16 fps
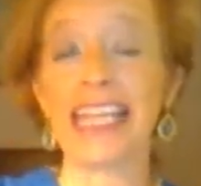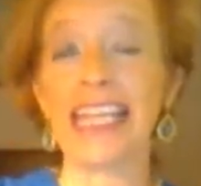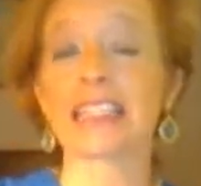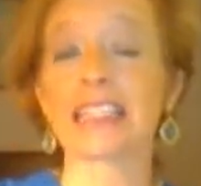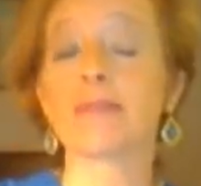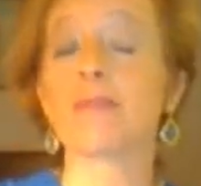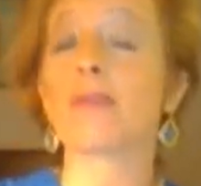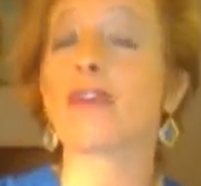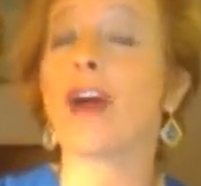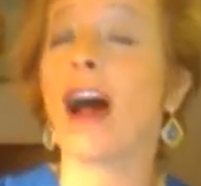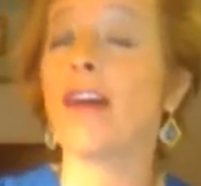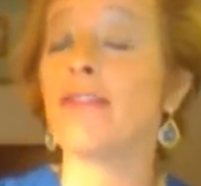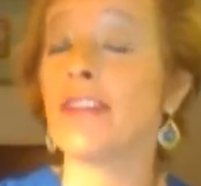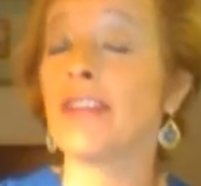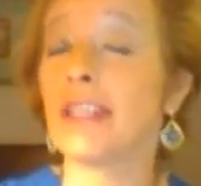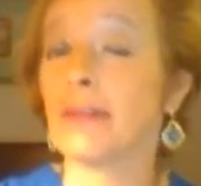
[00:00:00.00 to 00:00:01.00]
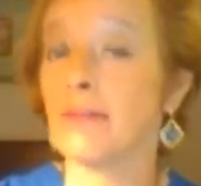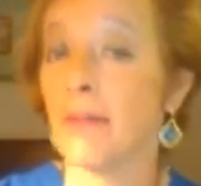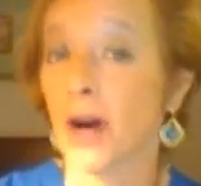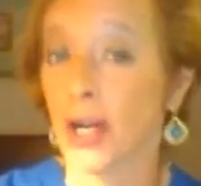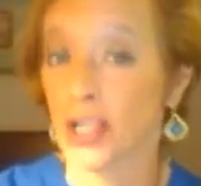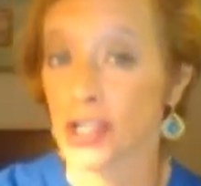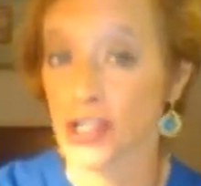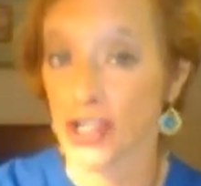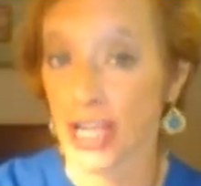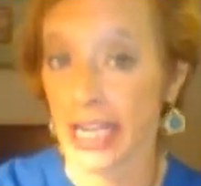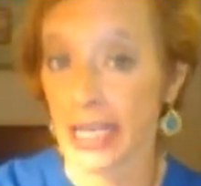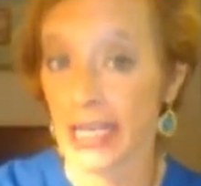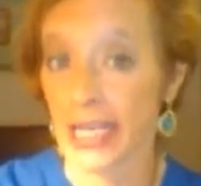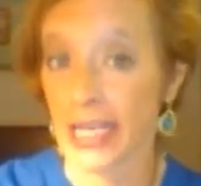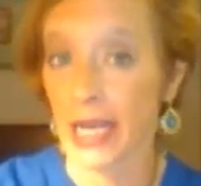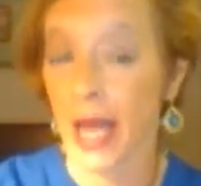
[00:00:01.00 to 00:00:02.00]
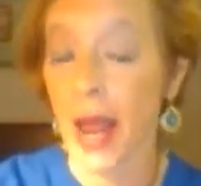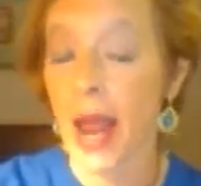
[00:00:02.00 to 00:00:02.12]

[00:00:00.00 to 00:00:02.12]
is profit margin.